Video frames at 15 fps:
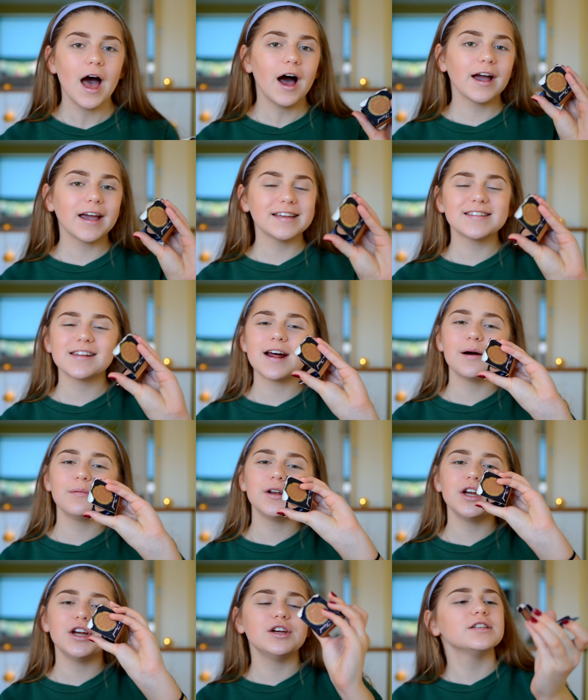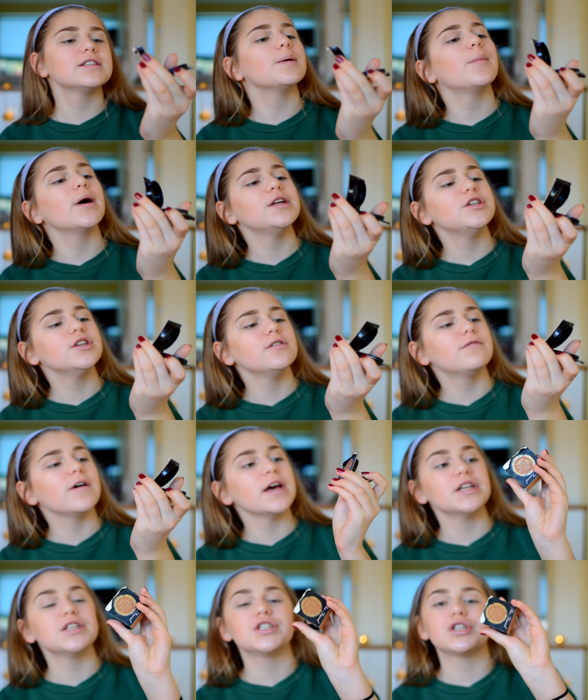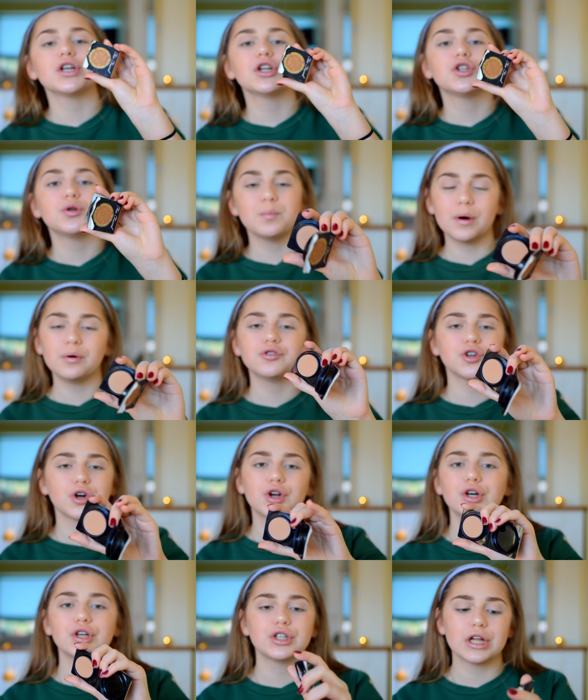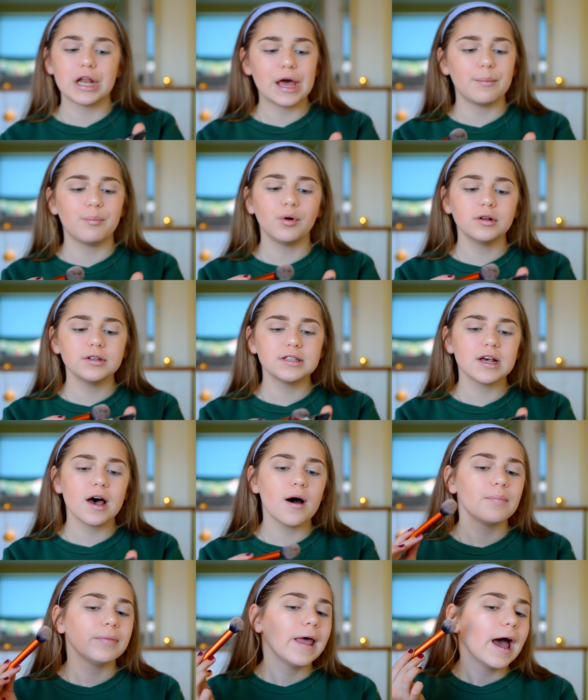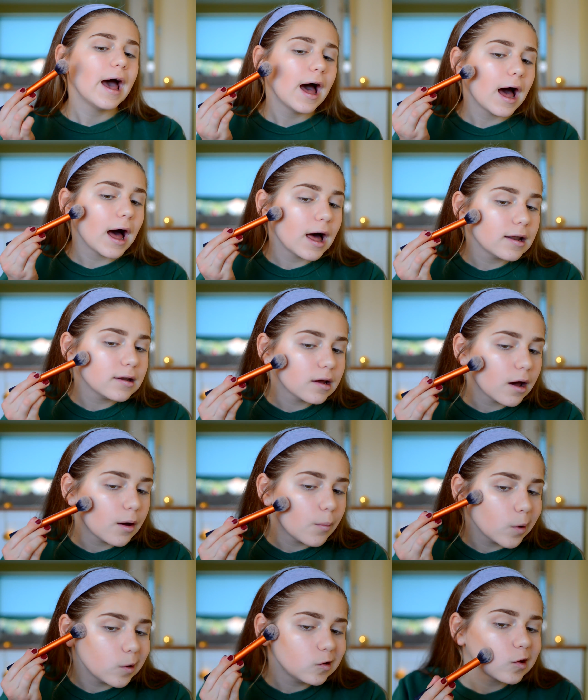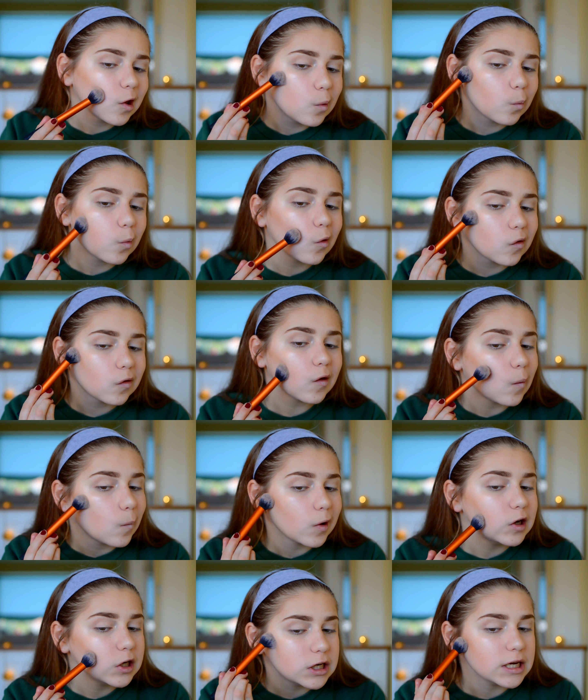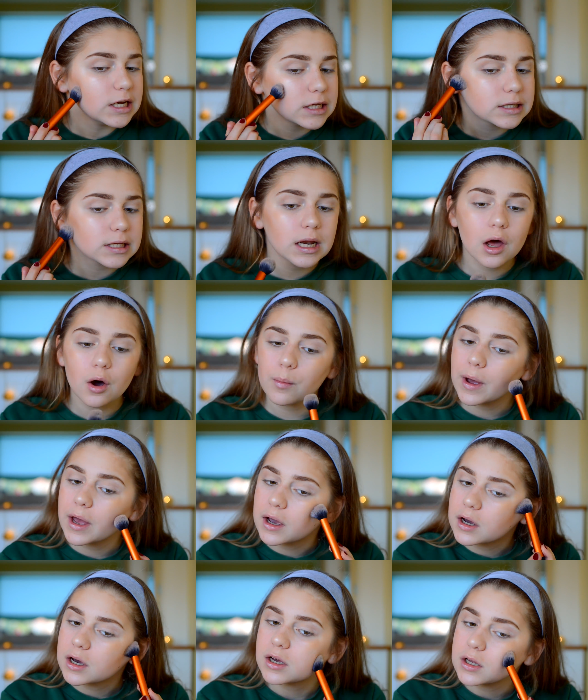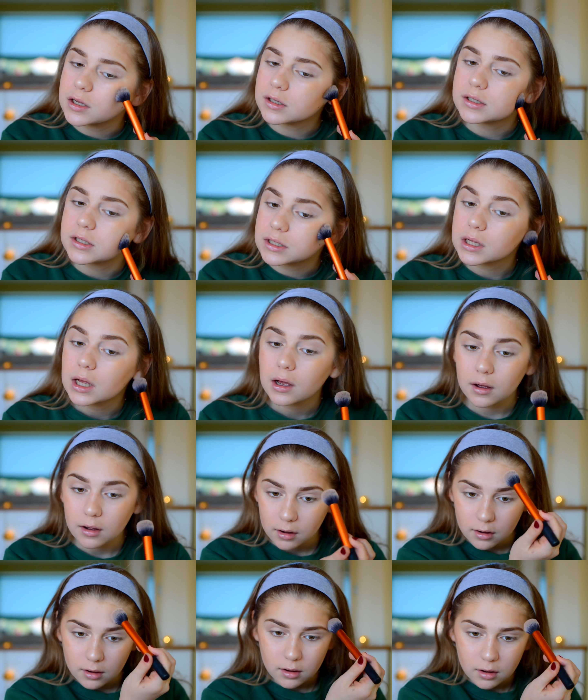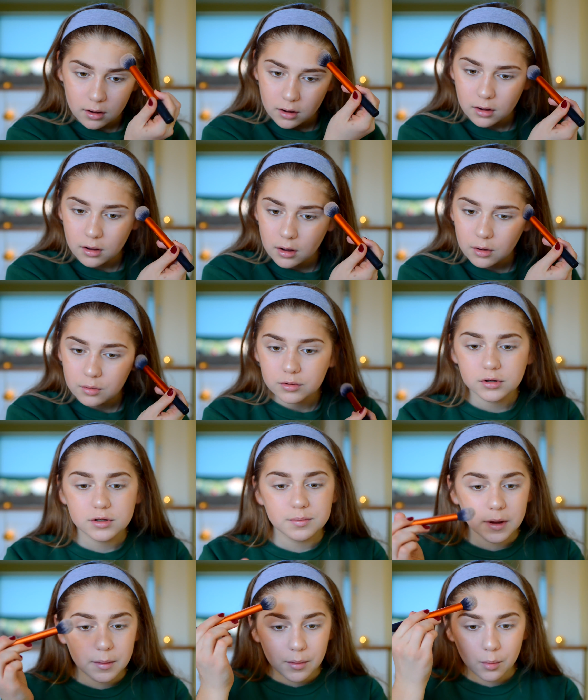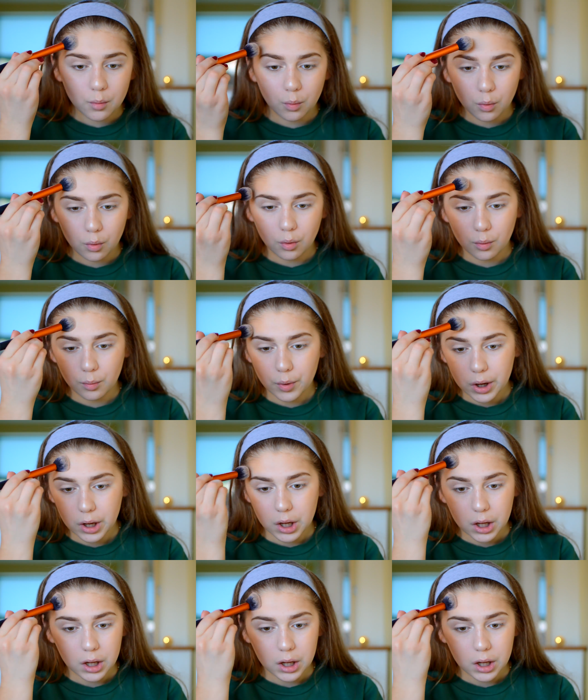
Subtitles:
Okay, so now I'm going to use my Too Faced Milk Chocolate Soleil bronzer, and I'm just going to bronze up my cheeks a little bit because I want it to be a bit warmer.